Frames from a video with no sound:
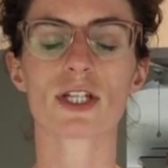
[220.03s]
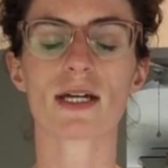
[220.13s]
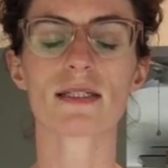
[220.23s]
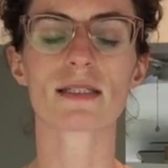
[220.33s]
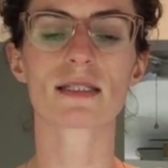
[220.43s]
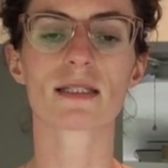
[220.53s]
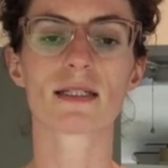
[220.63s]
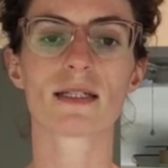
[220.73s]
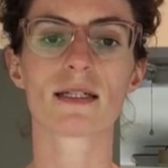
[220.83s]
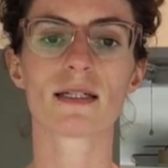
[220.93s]
chest.
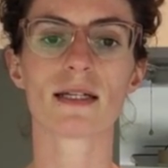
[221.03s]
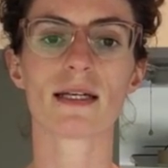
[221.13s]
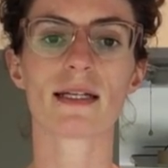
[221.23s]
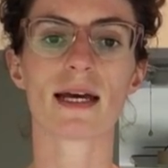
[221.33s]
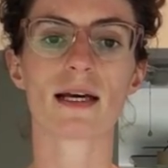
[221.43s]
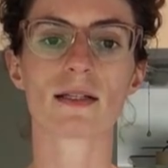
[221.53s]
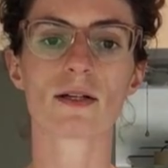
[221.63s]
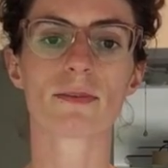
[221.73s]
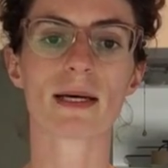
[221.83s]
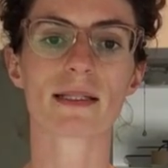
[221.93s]
Inhale,
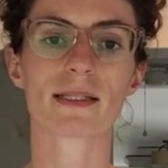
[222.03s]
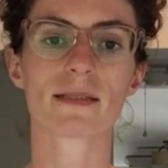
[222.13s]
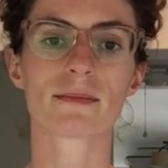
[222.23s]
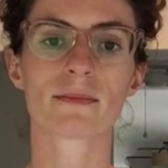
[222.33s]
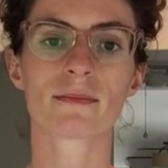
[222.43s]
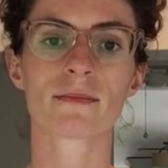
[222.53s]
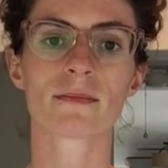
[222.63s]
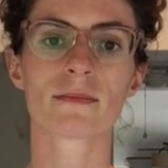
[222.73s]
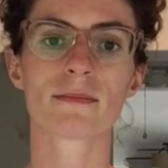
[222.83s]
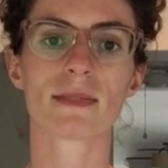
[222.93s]
low belly,
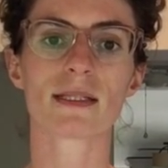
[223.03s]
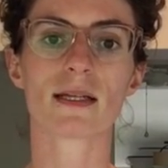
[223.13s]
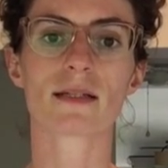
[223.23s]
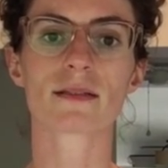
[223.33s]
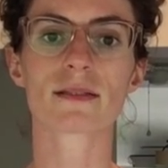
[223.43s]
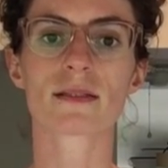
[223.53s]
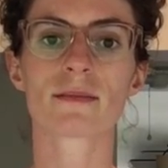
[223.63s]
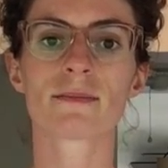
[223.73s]
mid lungs,